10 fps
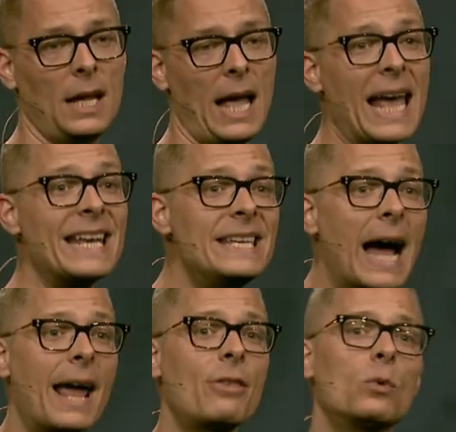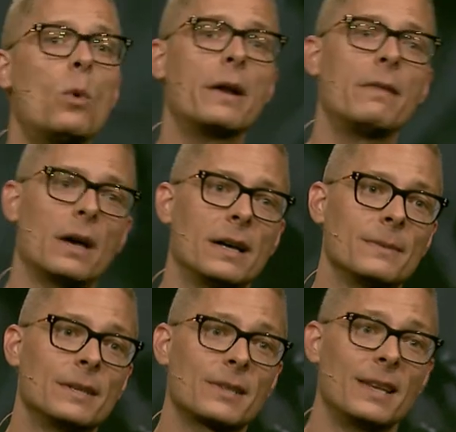And neither one of
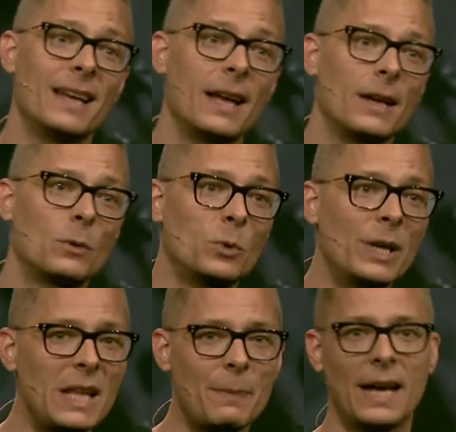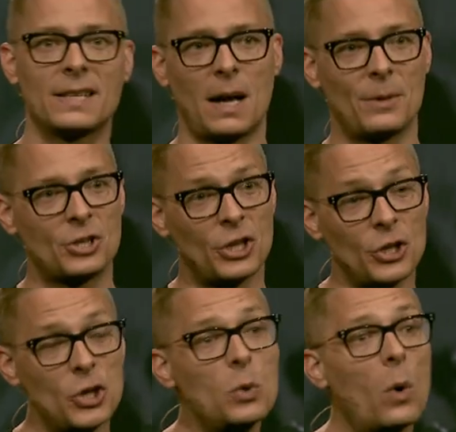those really pays homage to the
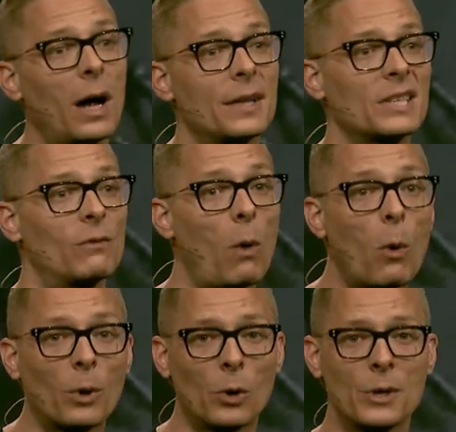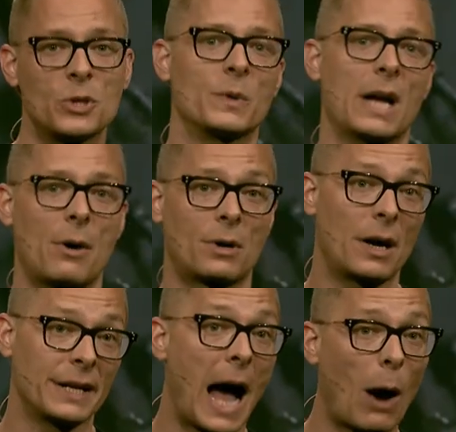nuance of what we're going to encounter
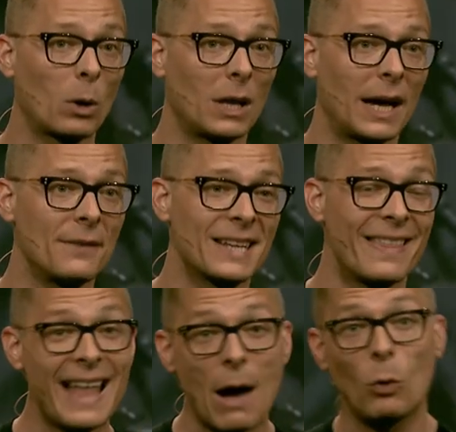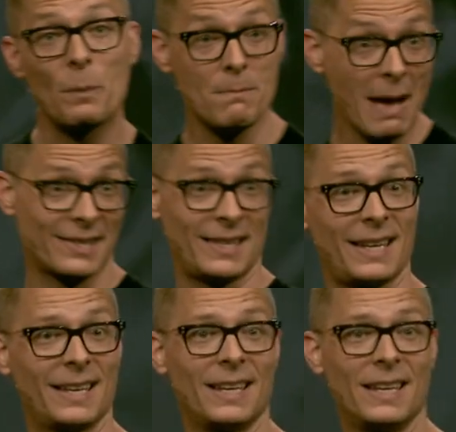in our lives. And that will be messy,
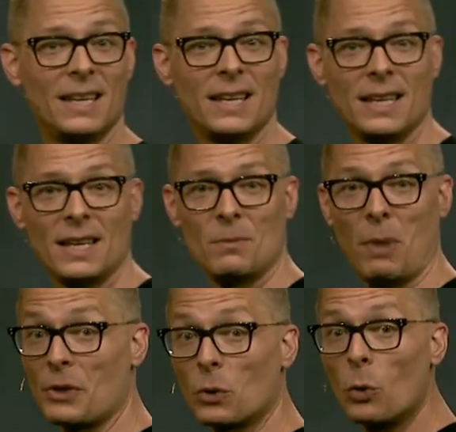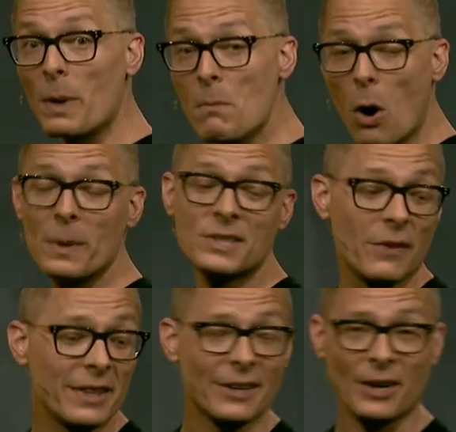but there will be moments
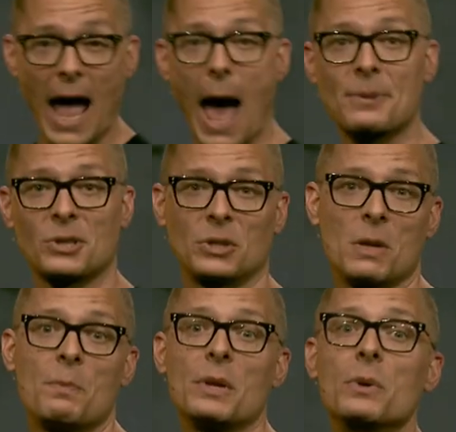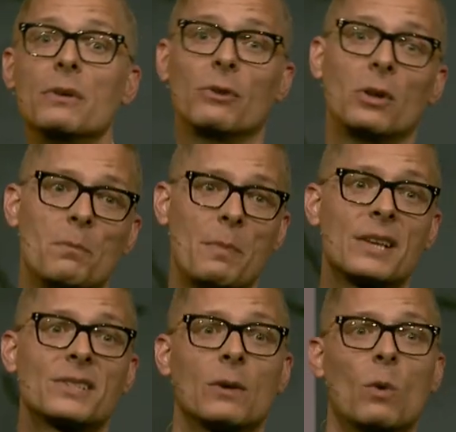of it that are absolutely beautiful
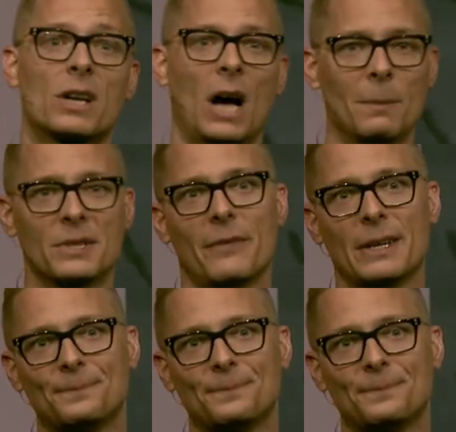based on what comes of it.